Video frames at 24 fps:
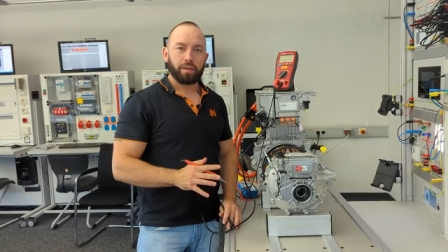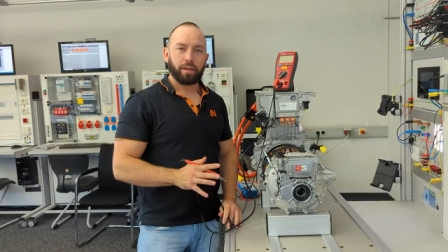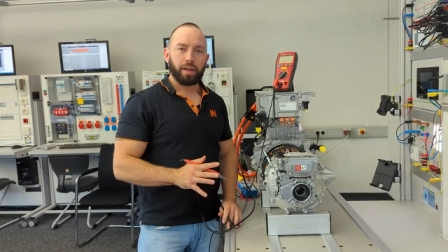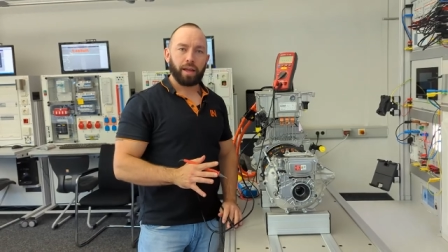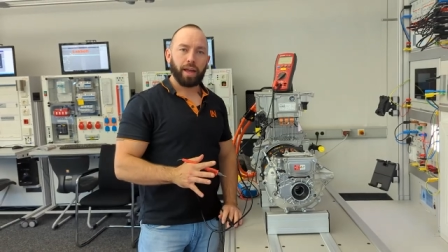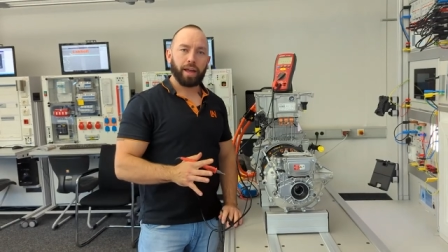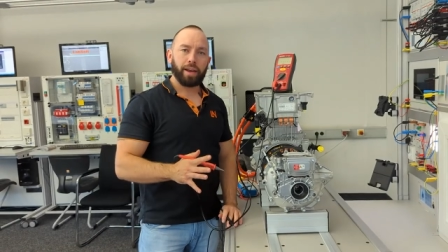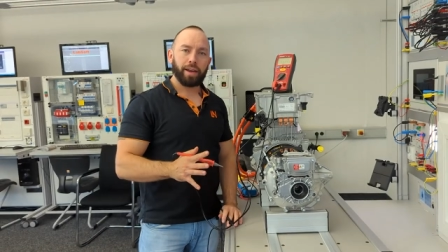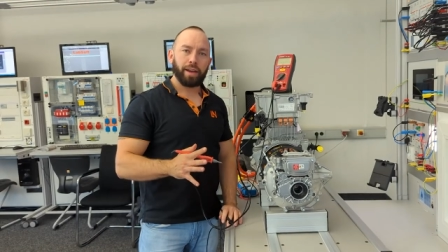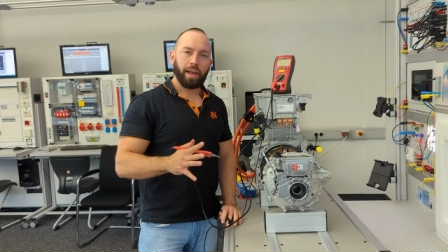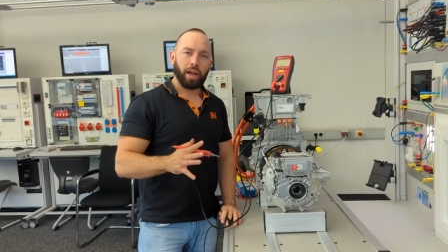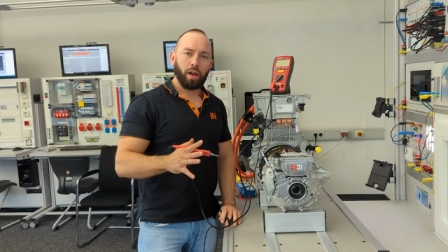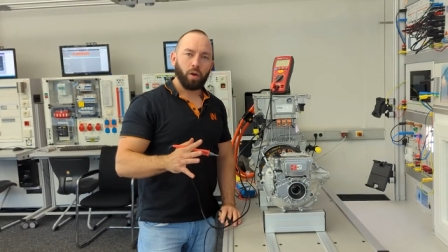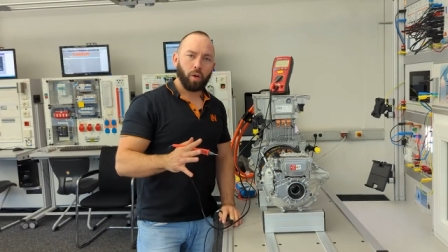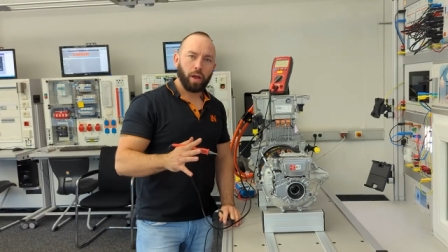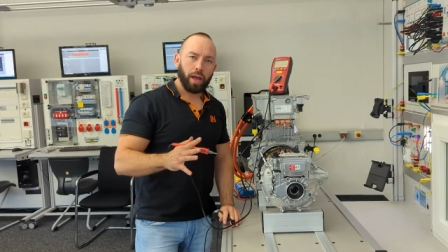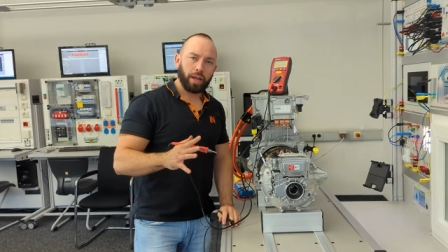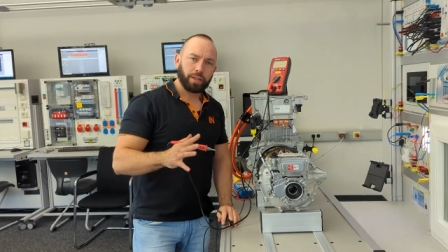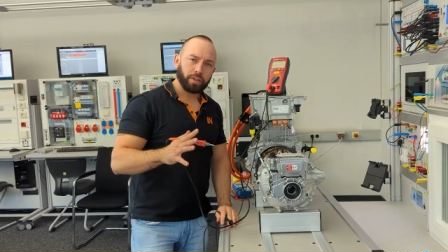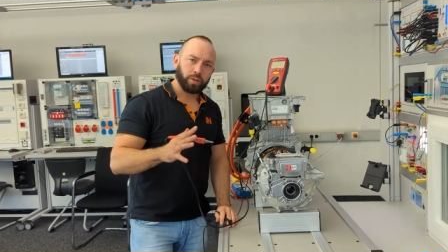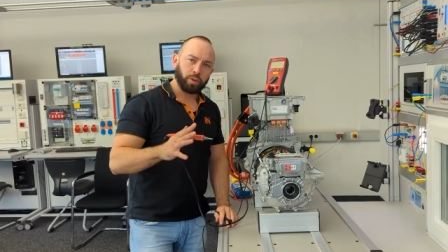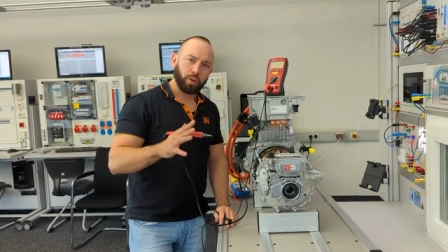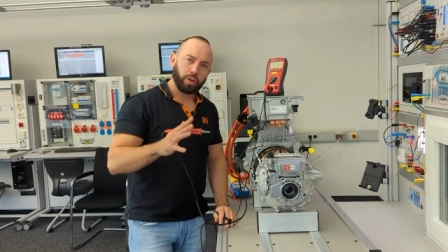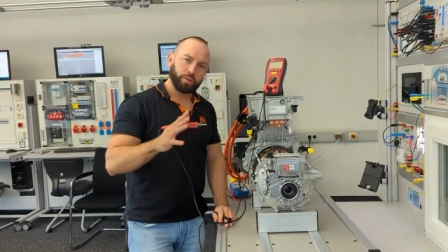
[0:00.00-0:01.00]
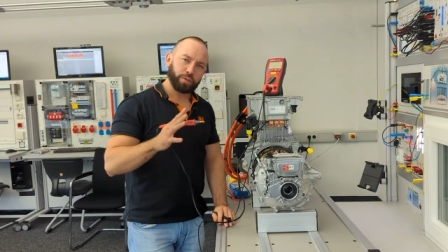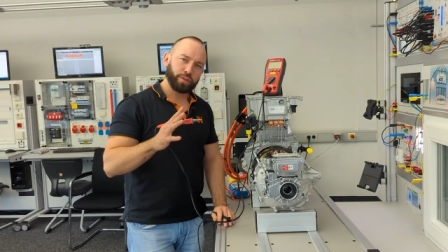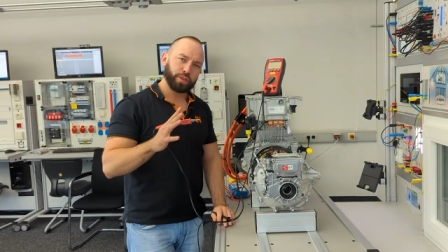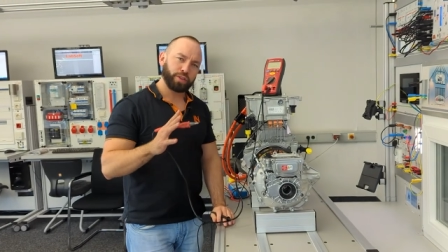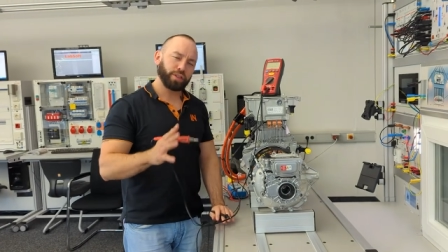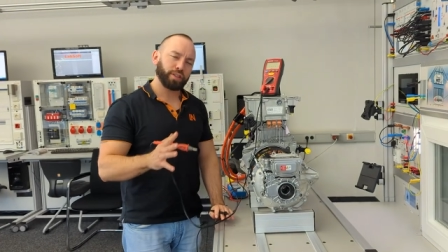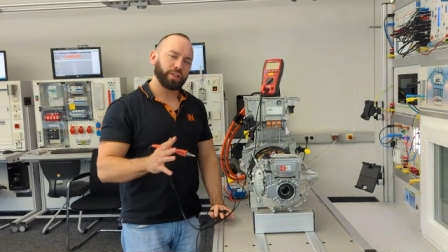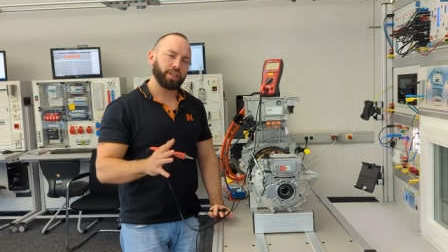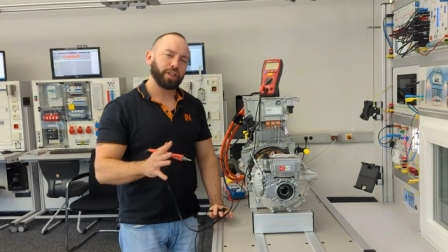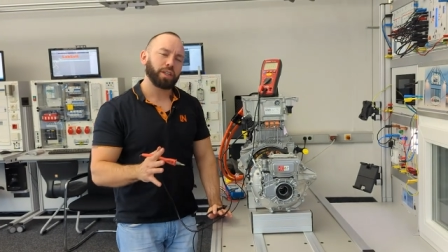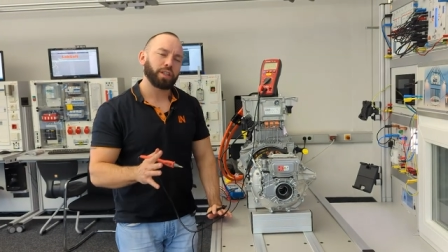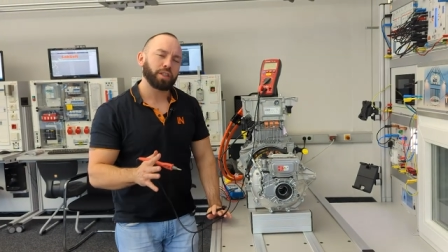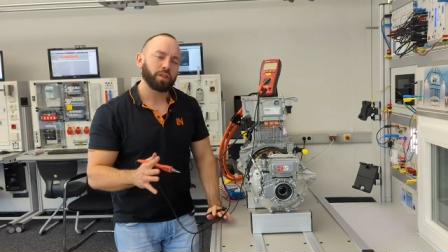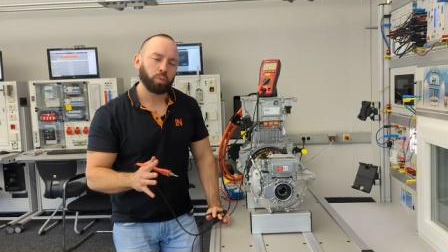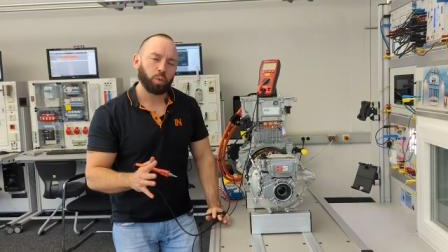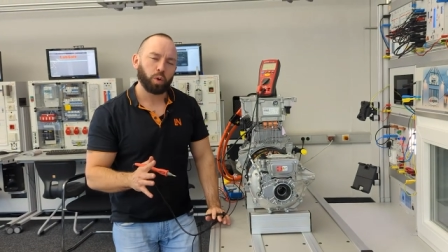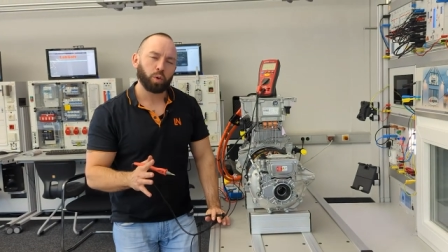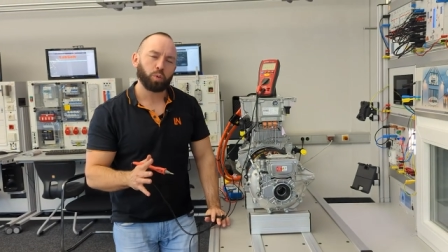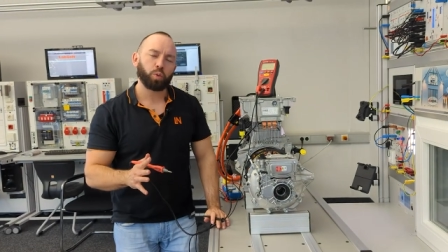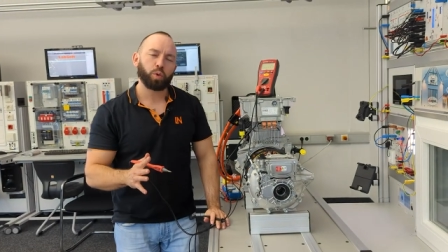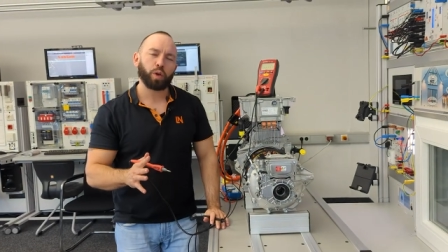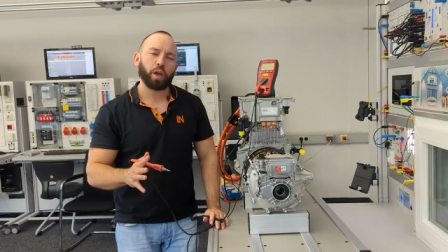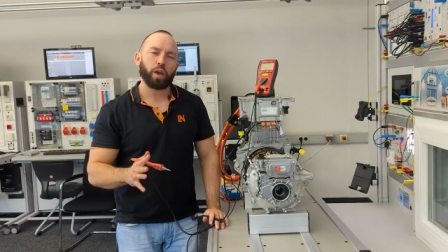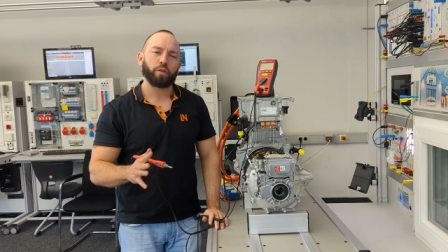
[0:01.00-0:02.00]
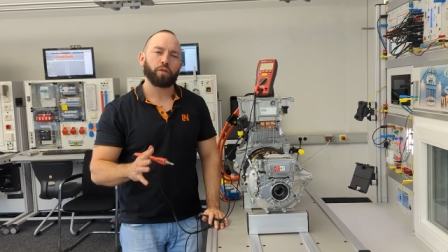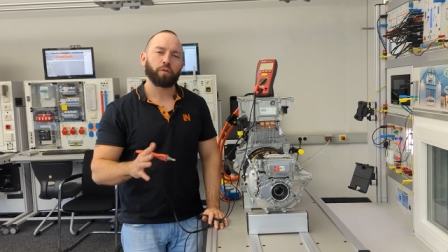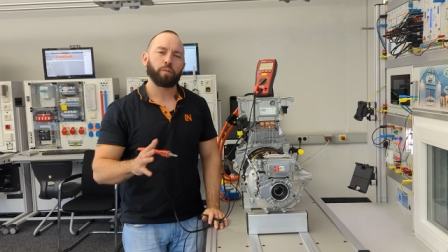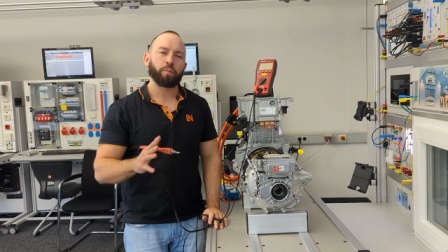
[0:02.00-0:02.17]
And now, as you have seen what we have